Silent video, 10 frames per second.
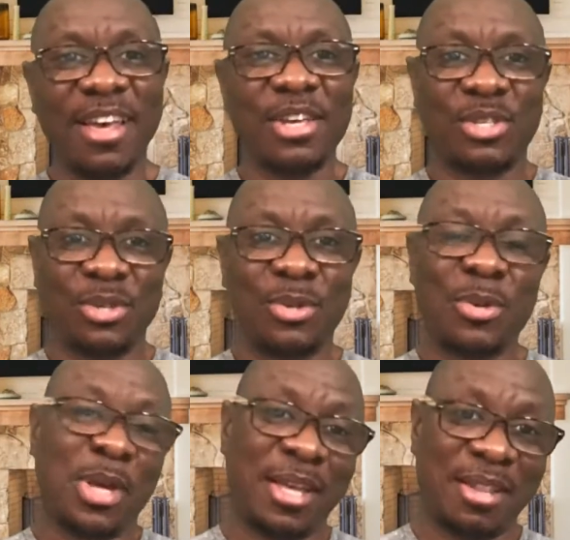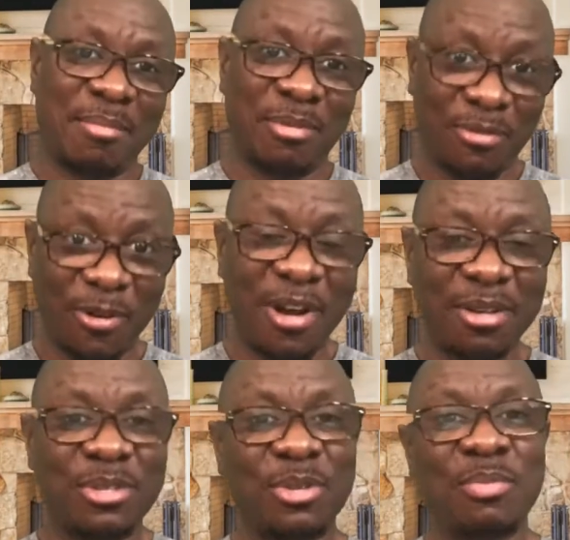So, and before I
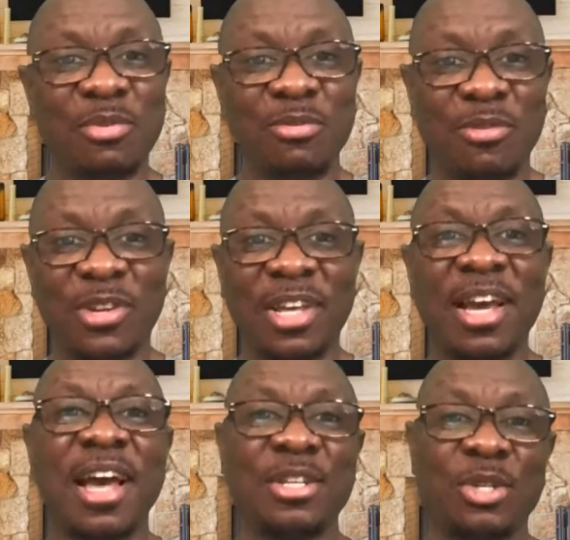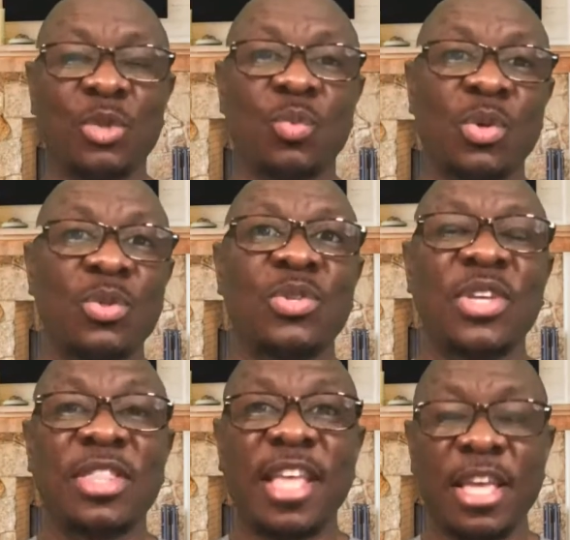also move further, I just want to
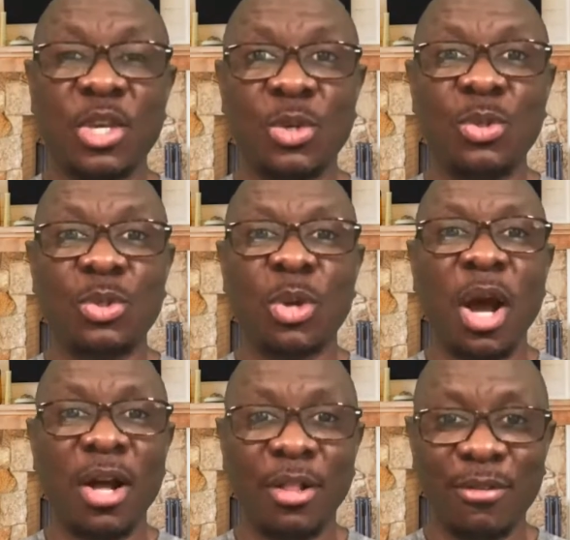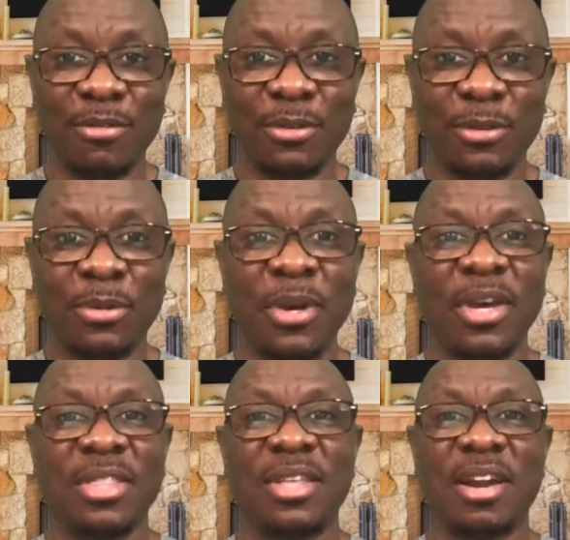say thank you to all of you
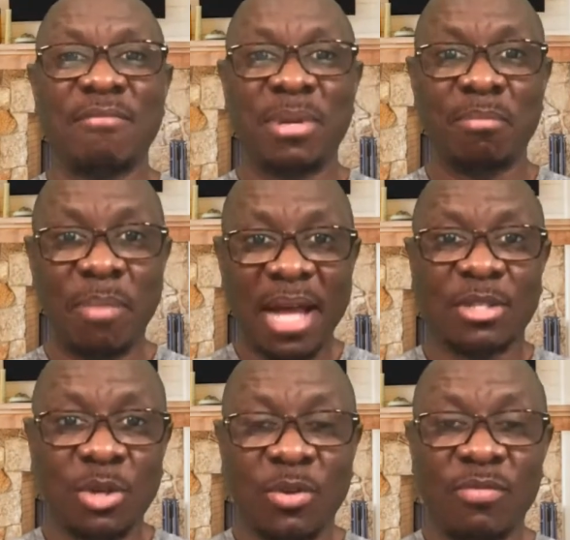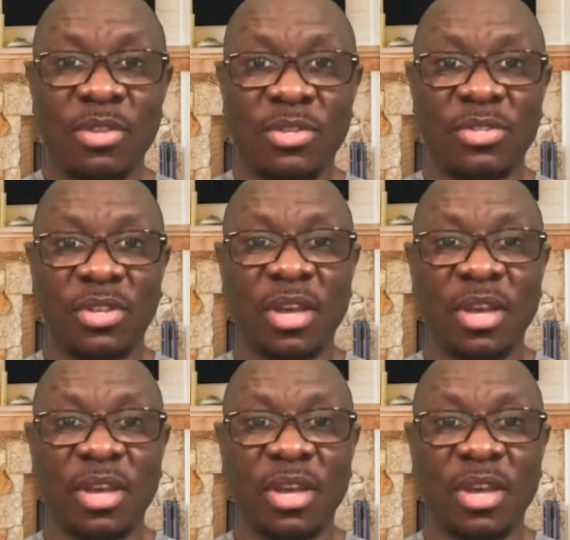that have been part of this